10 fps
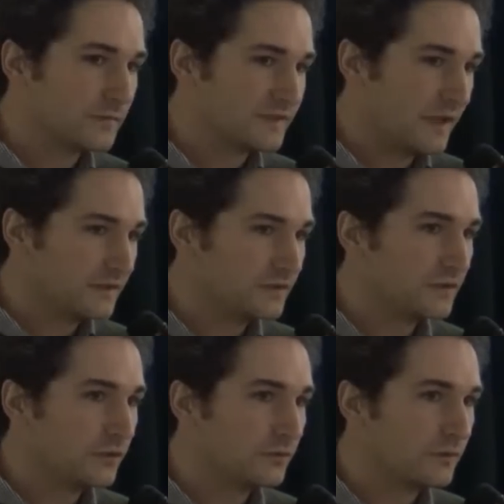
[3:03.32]
from stage
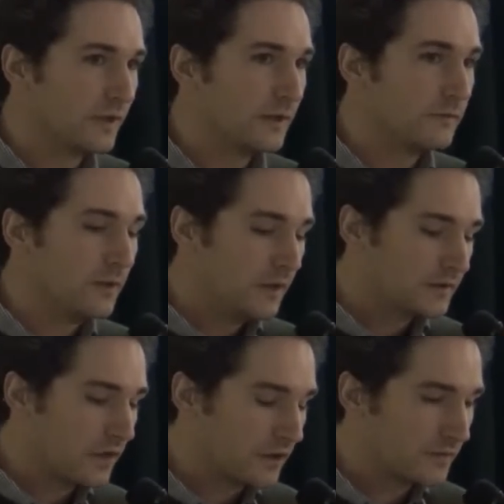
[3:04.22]
2 that
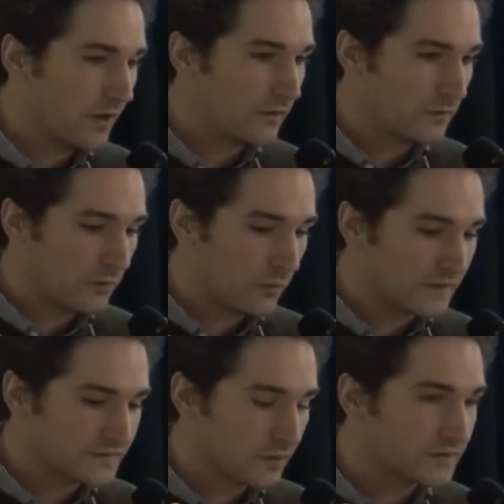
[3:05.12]
talked about
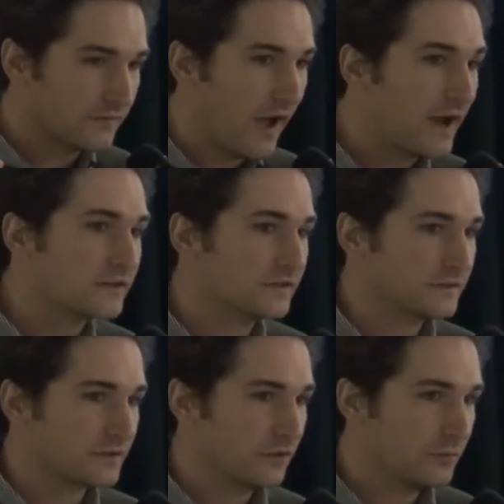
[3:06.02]
what sorts of
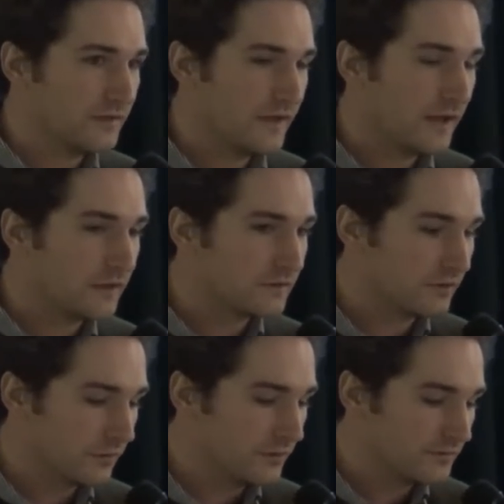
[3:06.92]
actions could we take
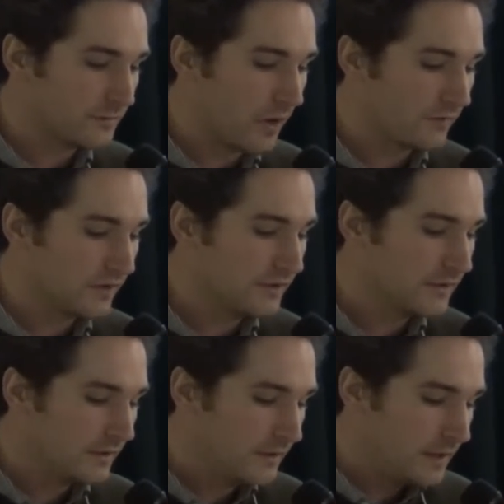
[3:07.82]
to reduce
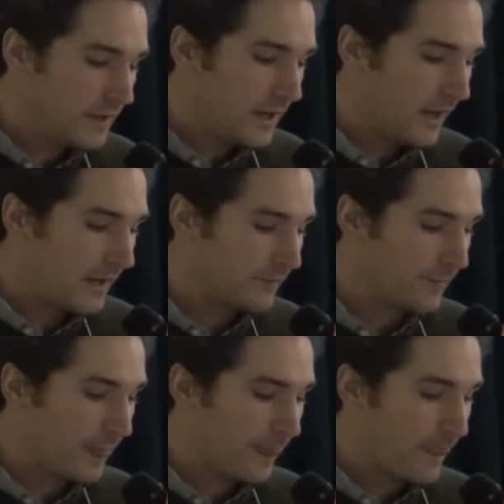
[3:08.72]
poverty
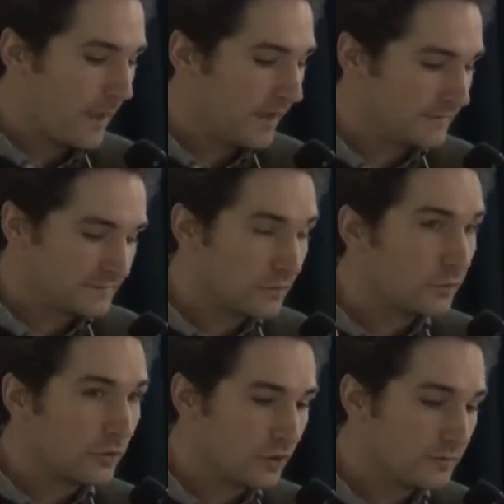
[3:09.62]
and
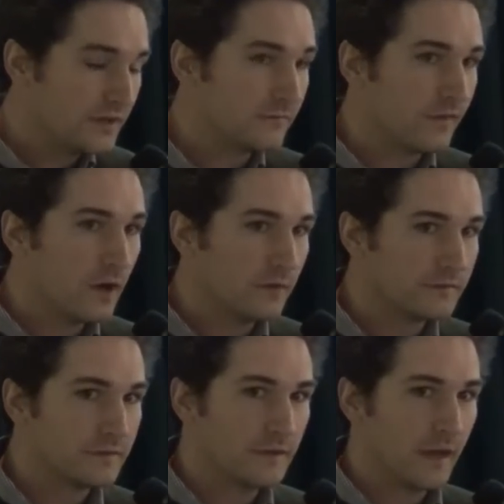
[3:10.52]
who could be
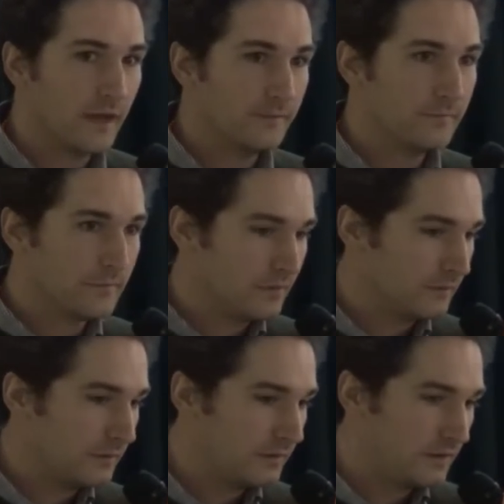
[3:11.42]
involved.
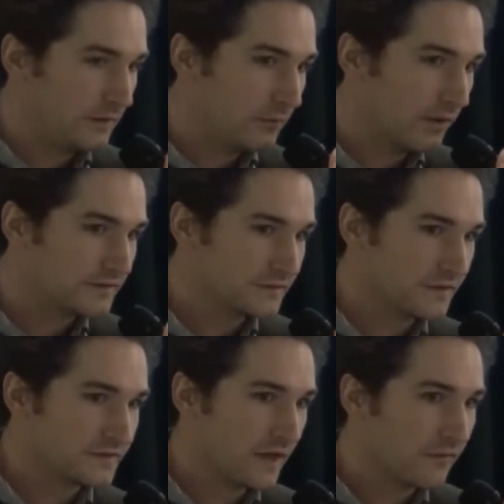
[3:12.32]
It wasn't
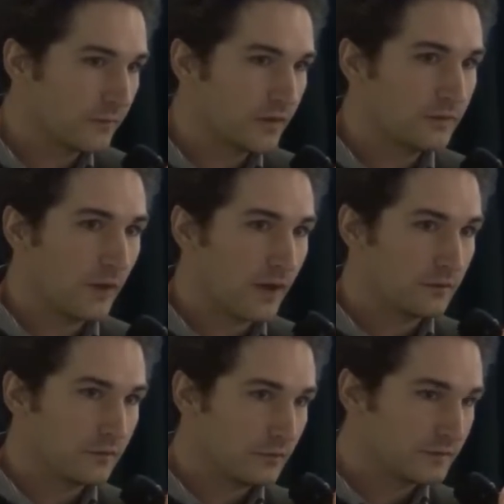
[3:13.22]
just government
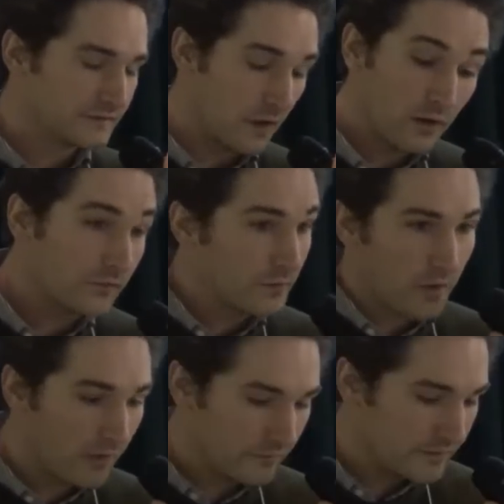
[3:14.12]
who could solve the
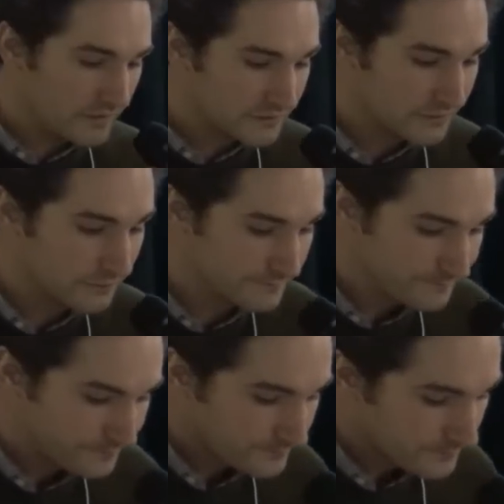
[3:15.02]
poverty issue.
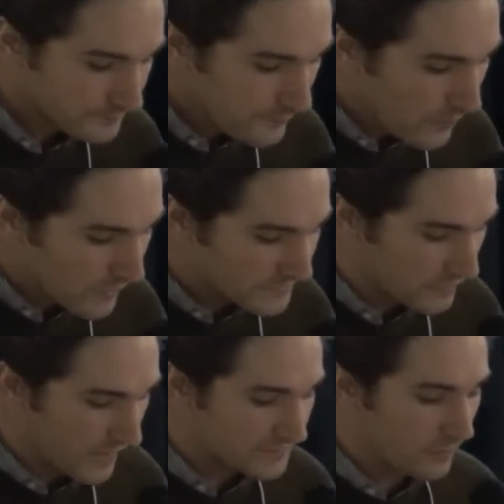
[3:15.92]

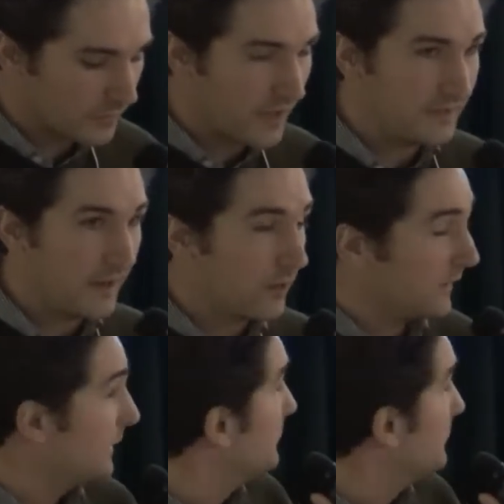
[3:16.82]
So that's where we're at now, and